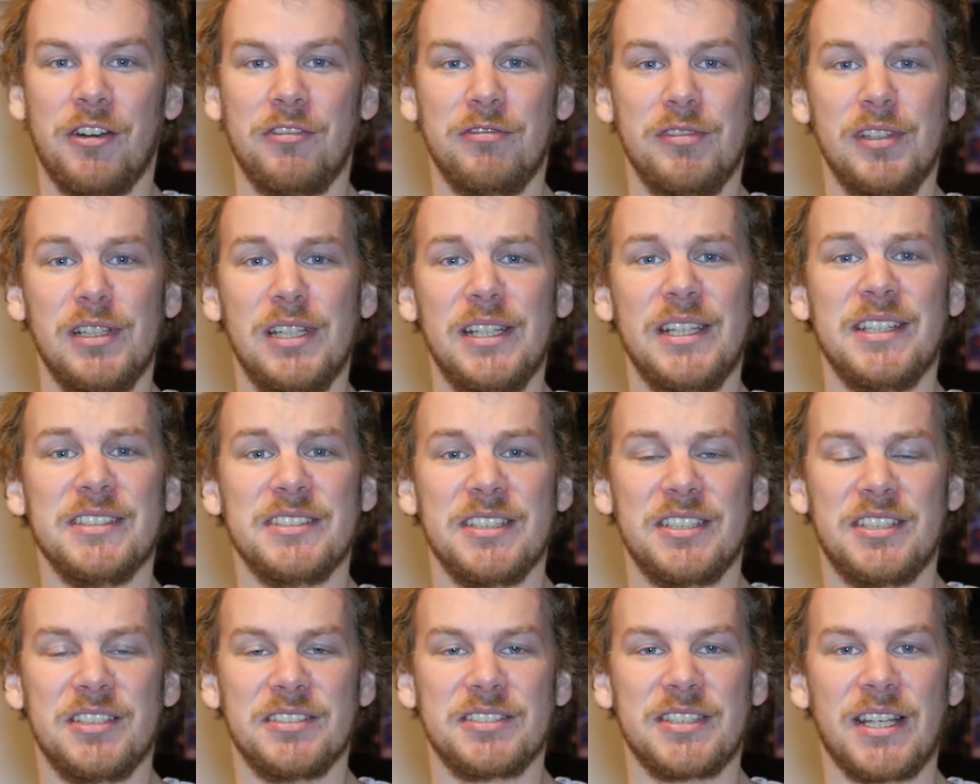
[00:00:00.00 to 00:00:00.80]
Really
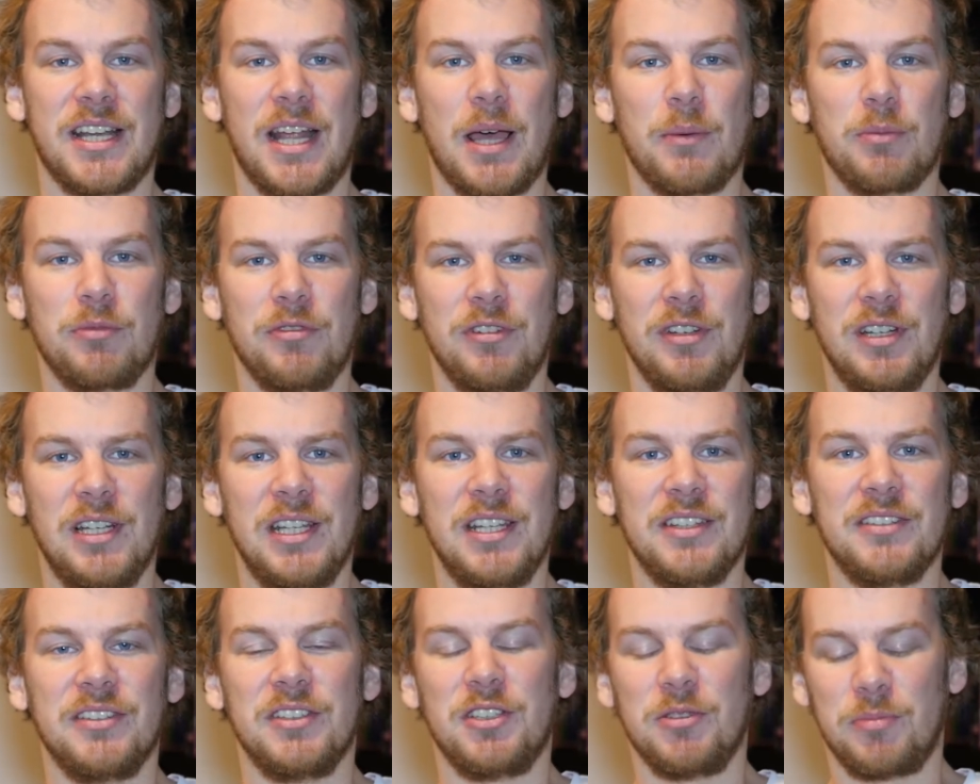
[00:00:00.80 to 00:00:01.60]
easy to set up, really
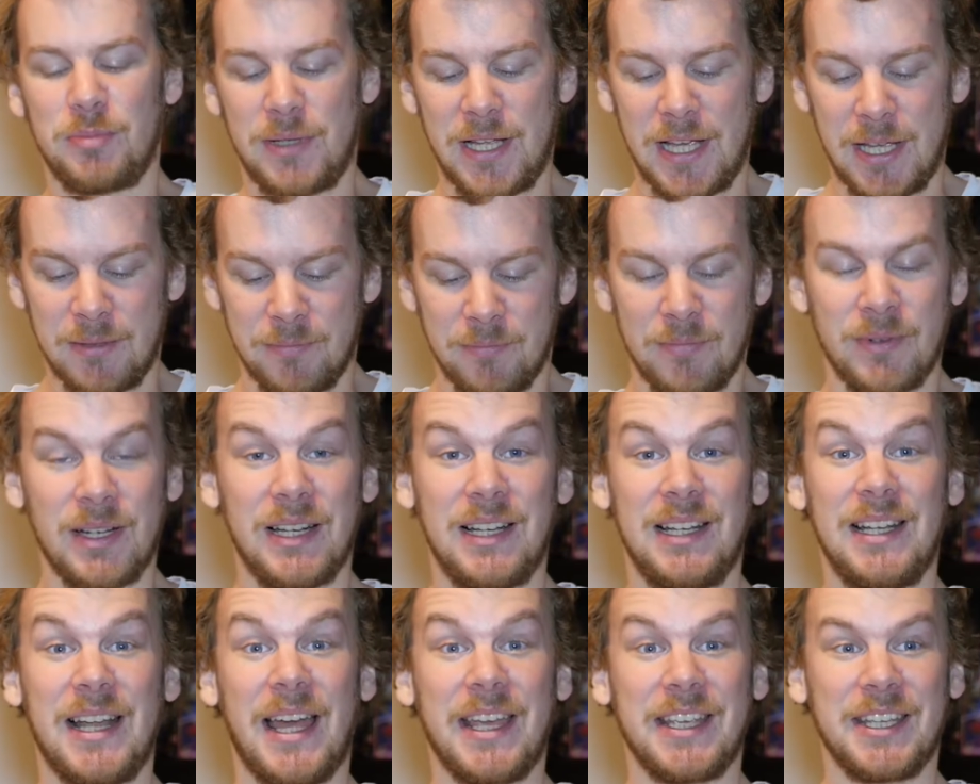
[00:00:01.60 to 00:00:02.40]
easy to play,
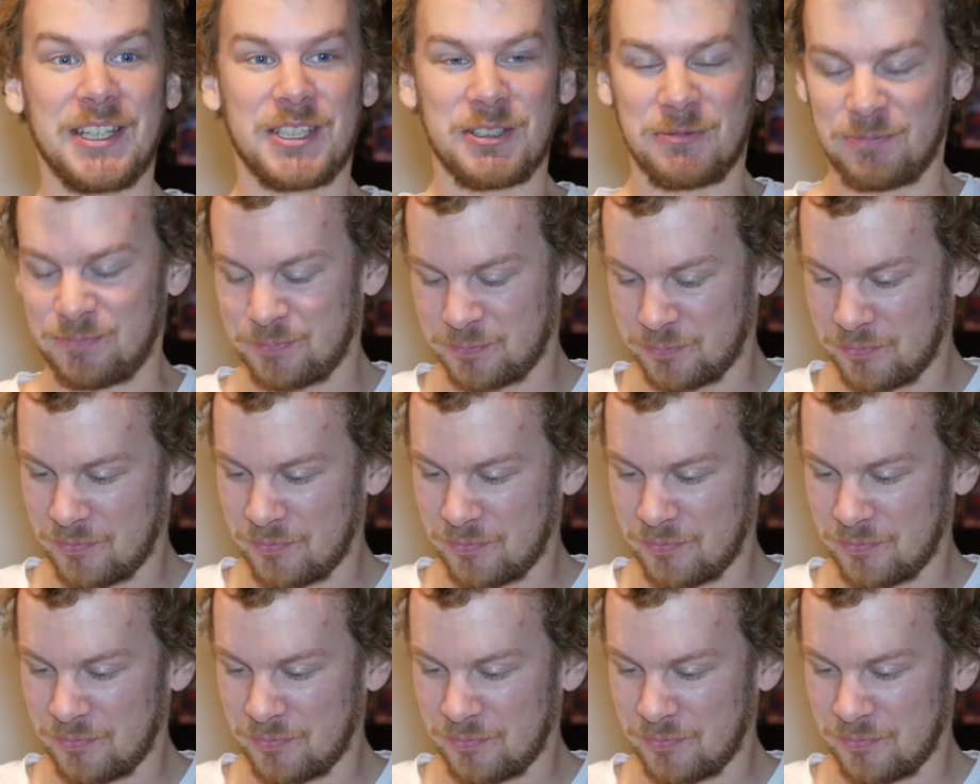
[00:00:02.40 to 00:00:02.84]
like it.